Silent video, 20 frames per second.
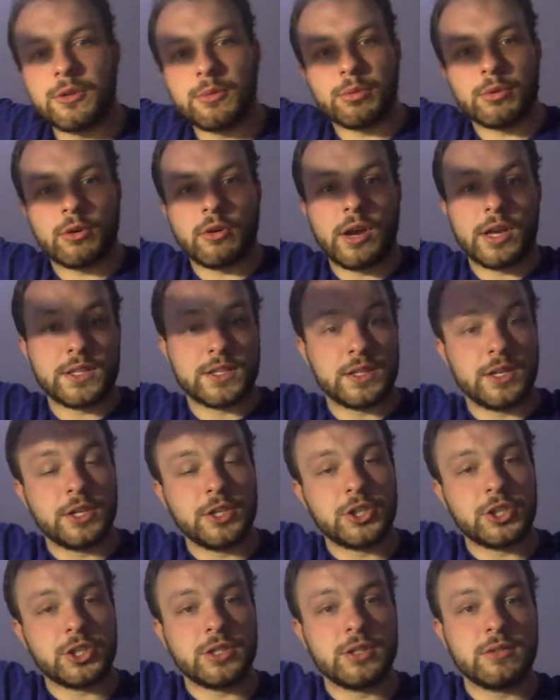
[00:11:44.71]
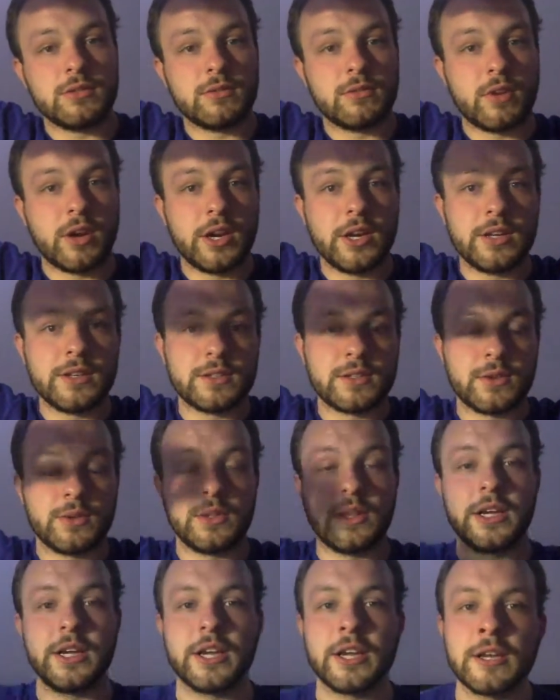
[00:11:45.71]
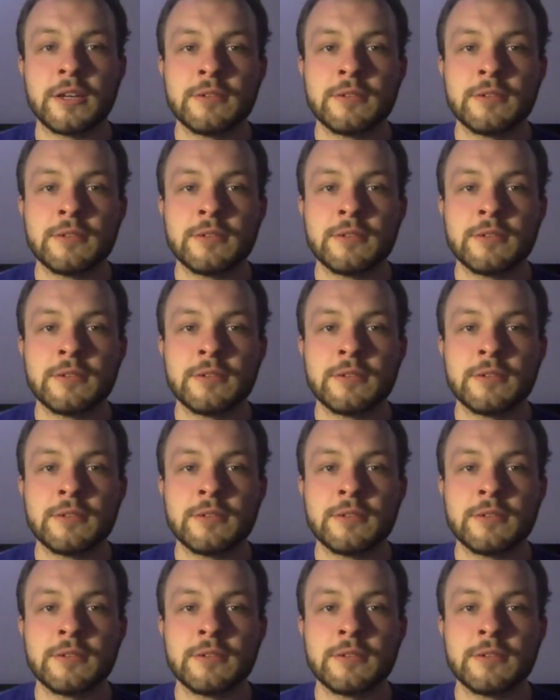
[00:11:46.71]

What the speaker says: the procrastination, right? So,